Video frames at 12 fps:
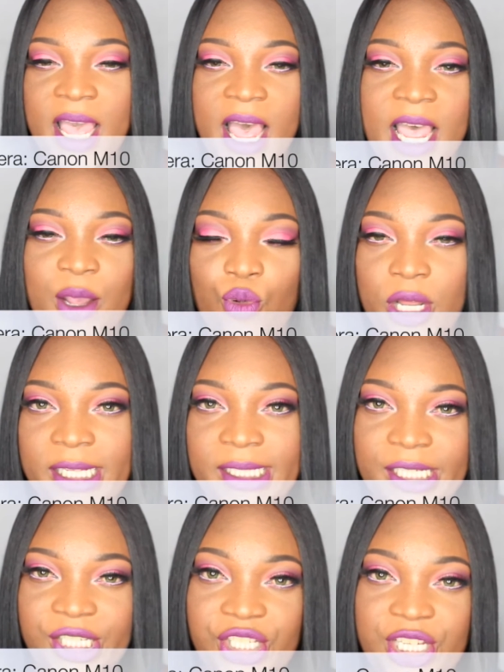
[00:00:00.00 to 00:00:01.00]
I wanted
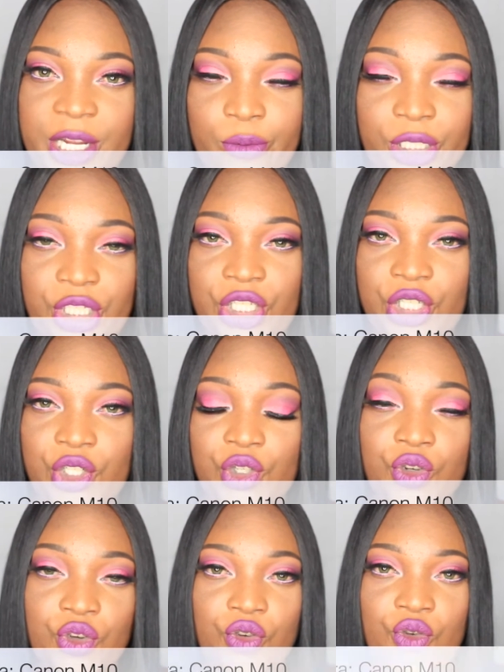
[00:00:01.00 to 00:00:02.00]
to share with
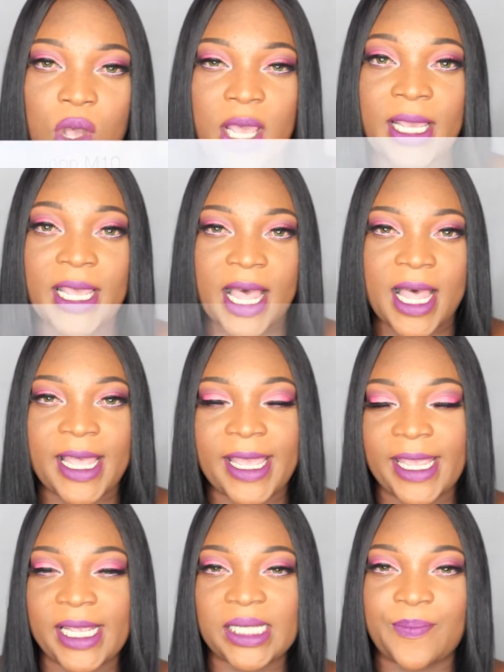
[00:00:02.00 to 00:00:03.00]
you
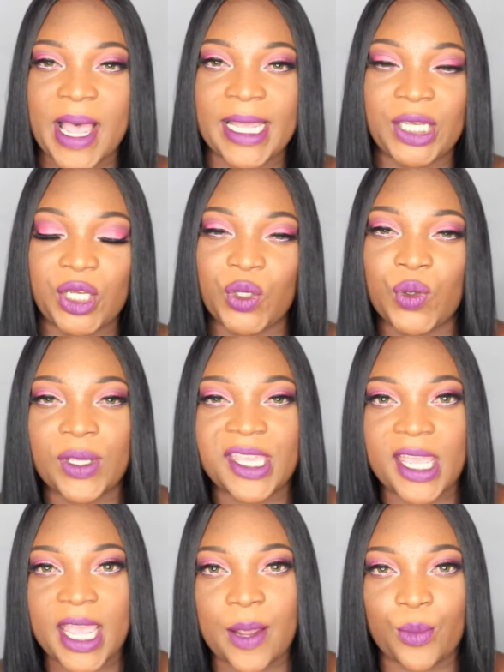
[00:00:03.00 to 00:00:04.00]
guys my new
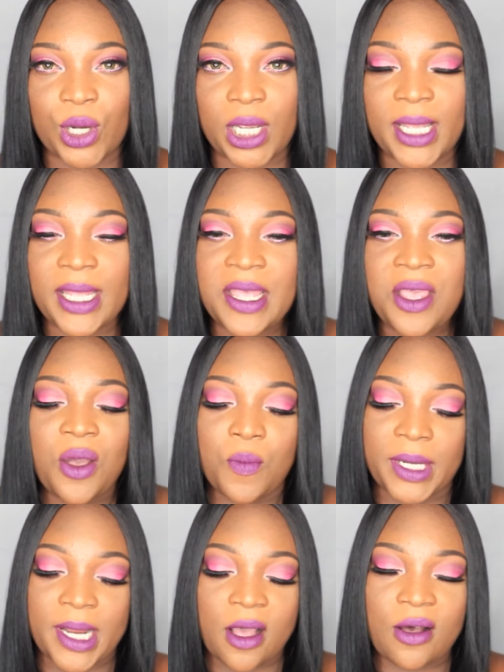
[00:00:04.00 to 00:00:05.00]
camera,
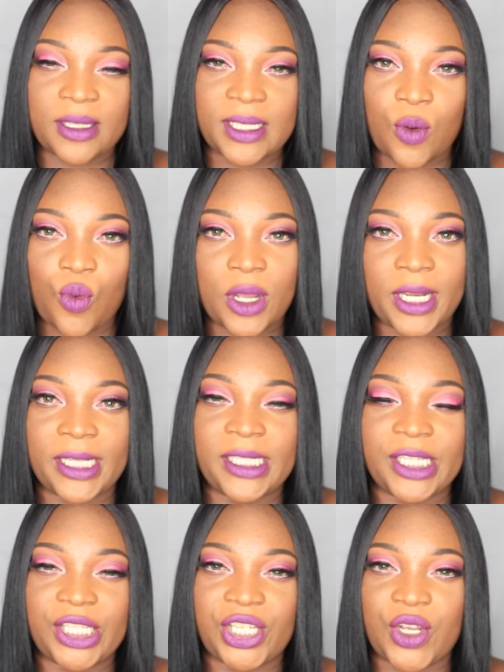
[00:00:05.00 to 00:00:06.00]
but I also wanted
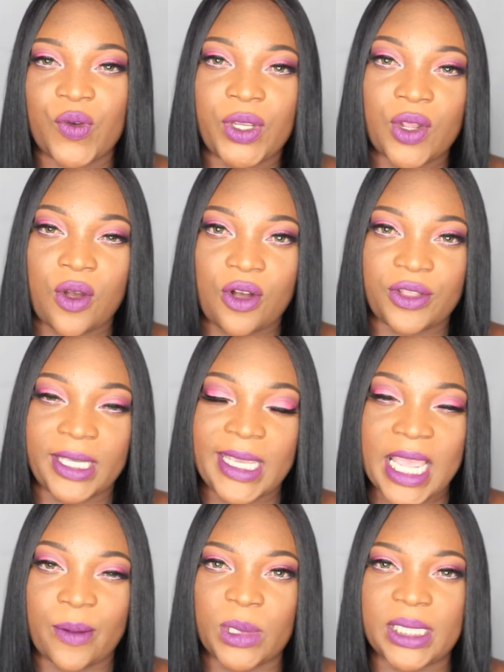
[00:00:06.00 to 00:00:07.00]
to show you all the
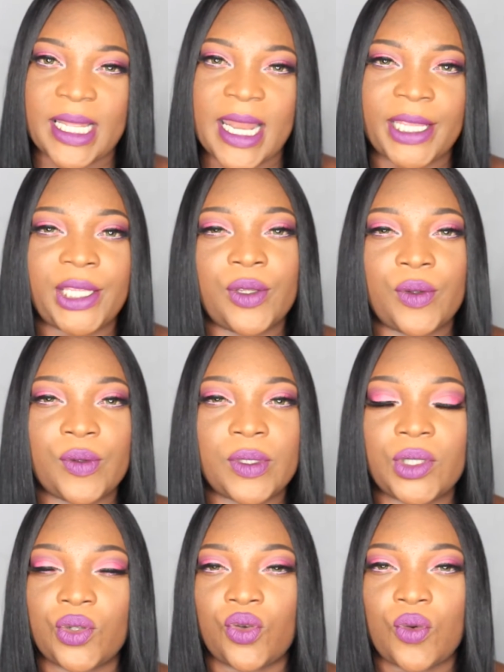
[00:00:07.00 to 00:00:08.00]
cameras that I
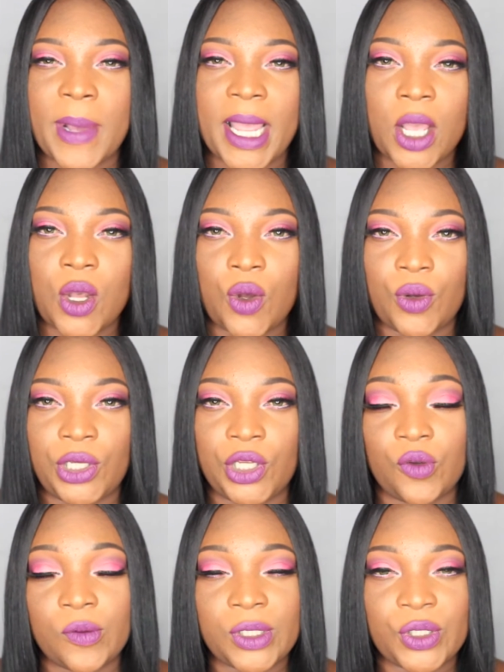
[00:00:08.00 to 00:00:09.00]
use through my whole
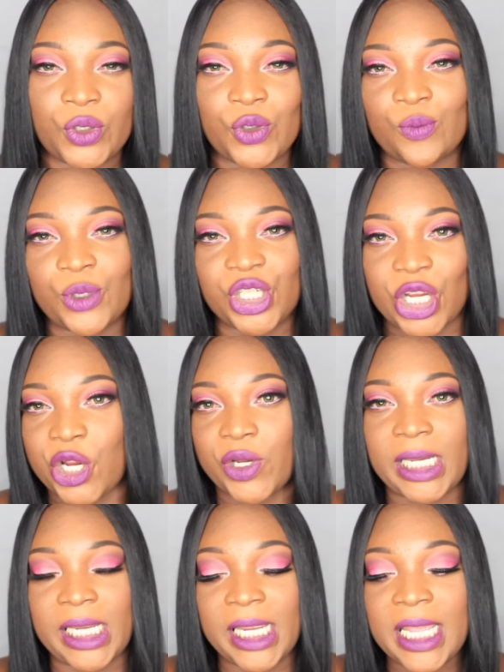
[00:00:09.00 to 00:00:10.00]
YouTube
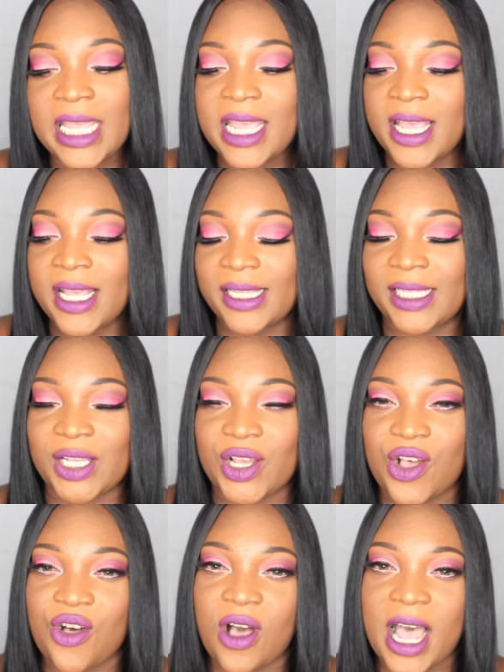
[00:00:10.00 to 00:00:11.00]
journey.
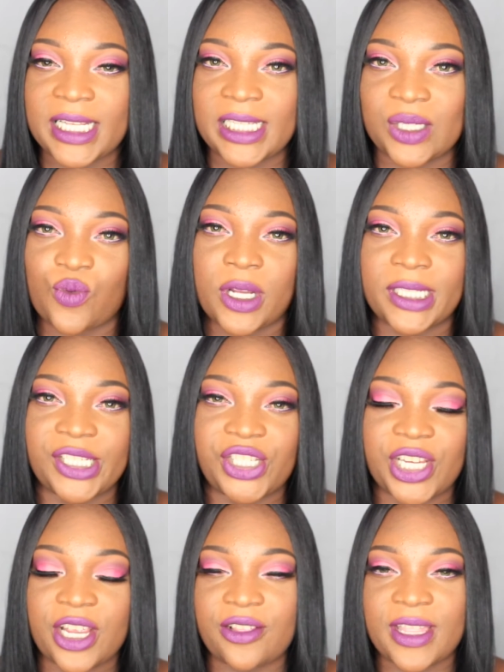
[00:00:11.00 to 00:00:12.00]
So I just want to
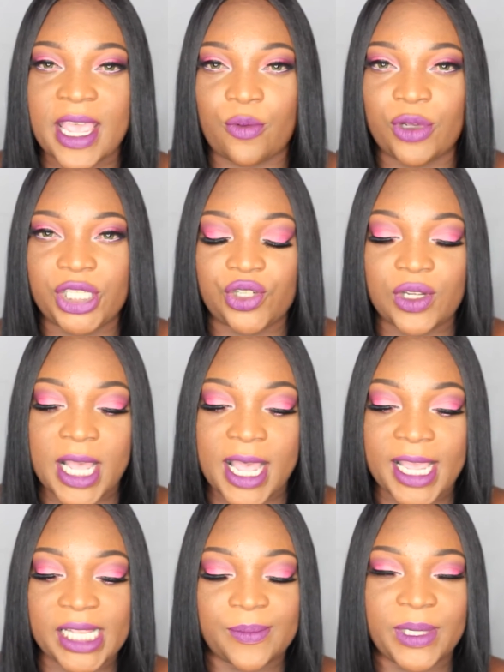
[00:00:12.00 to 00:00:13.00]
share that with you
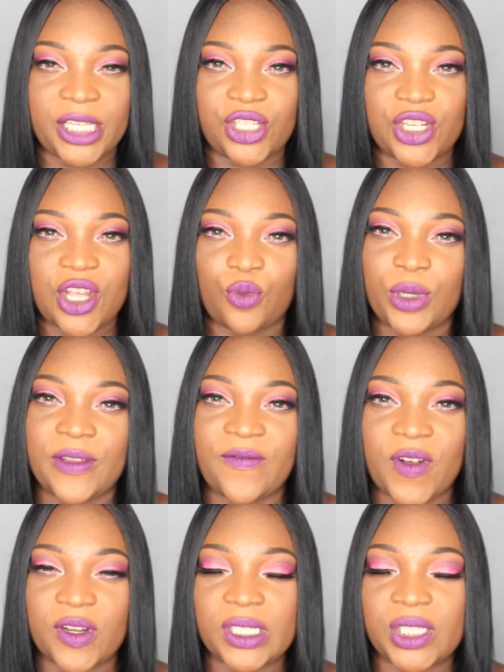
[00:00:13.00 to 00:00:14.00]
guys because, you know, when you
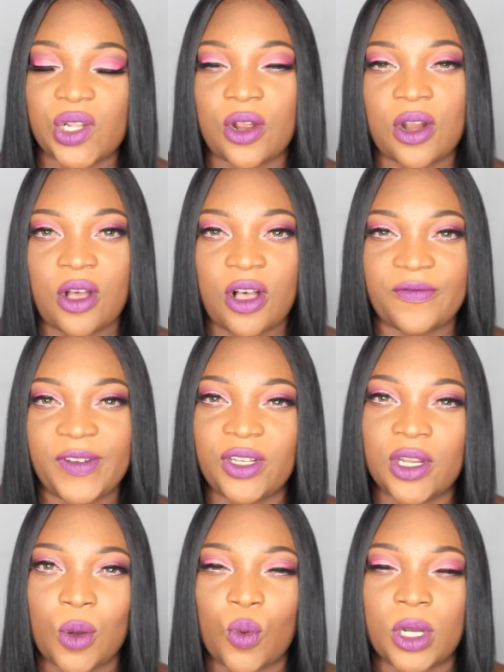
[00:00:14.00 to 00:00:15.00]
first start off, you
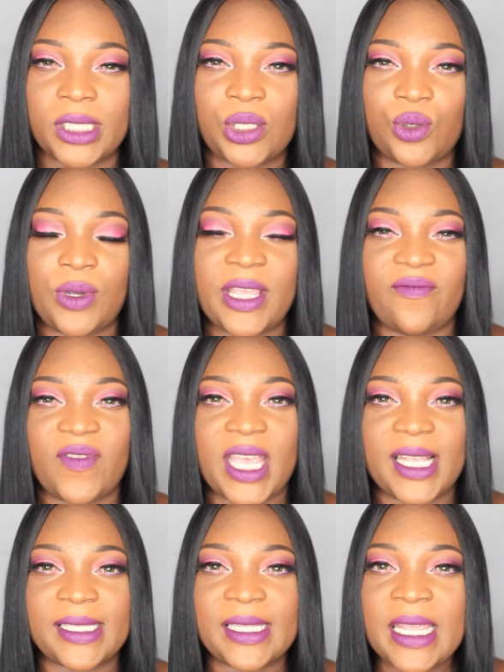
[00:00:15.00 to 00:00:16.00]
don't want to
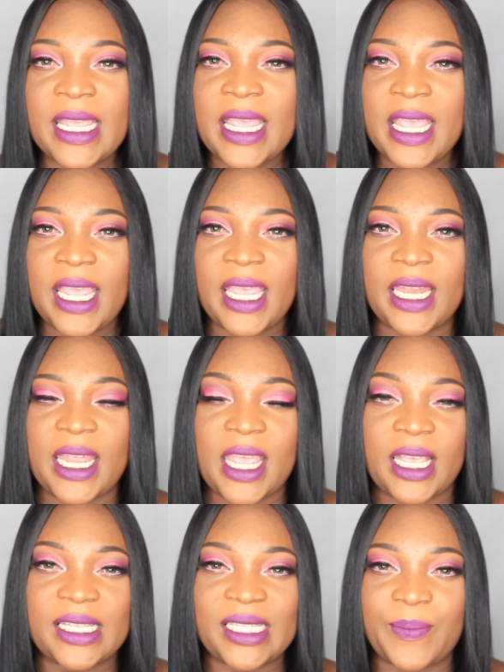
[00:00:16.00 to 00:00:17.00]
invest in an
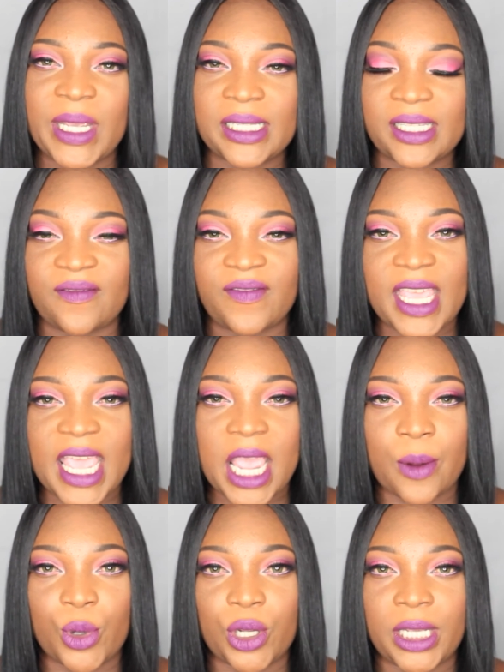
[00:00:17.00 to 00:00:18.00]
expensive
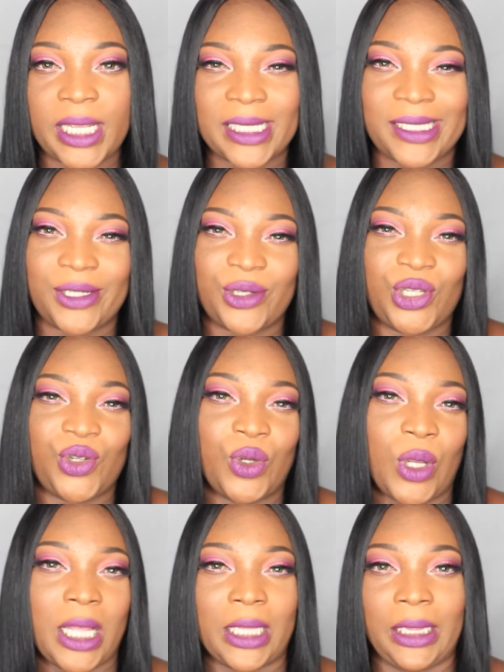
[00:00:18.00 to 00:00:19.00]
camera until
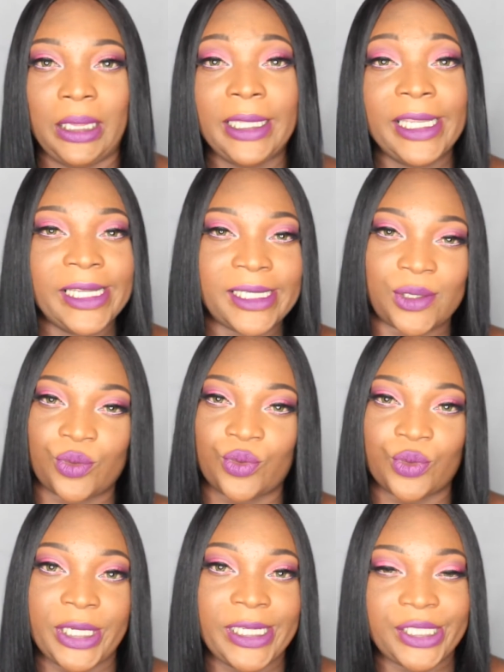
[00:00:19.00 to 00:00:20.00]
you at least
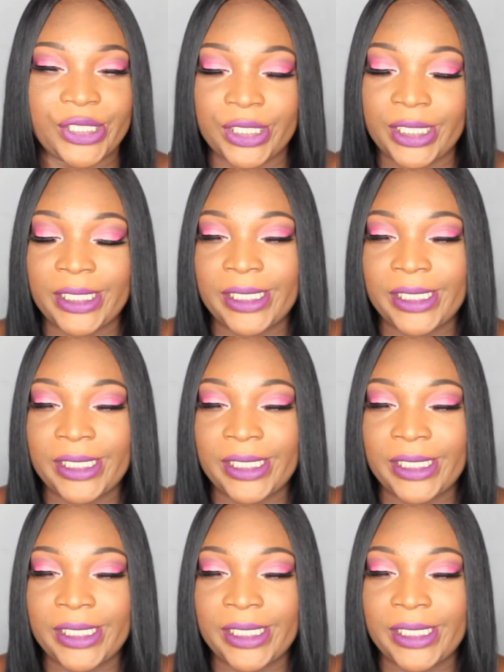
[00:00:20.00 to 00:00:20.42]
reach